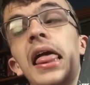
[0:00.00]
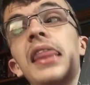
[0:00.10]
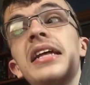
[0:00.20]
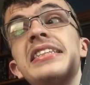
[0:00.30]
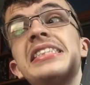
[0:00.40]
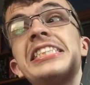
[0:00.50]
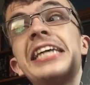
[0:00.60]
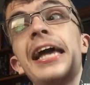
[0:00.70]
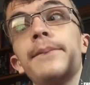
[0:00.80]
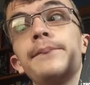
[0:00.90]
They
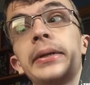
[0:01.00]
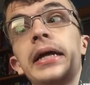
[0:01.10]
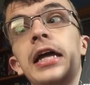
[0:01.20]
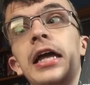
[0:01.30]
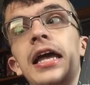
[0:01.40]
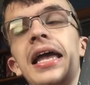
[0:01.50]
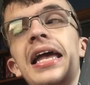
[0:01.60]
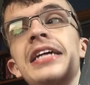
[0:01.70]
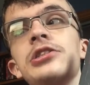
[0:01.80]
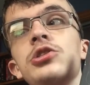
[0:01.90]
skip
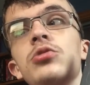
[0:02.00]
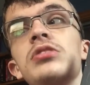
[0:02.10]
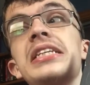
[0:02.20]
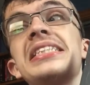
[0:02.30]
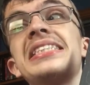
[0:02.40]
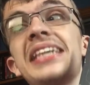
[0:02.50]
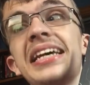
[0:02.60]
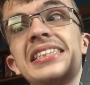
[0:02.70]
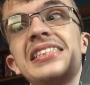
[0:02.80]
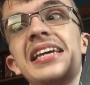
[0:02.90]
issues
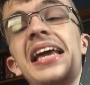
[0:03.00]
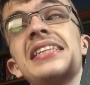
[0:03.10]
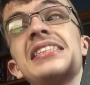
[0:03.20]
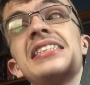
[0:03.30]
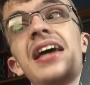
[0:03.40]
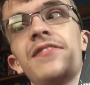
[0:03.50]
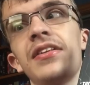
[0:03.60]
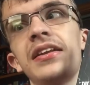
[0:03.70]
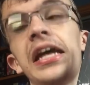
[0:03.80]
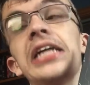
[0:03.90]
6 and
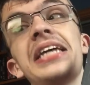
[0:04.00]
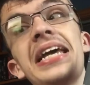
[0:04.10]
7 and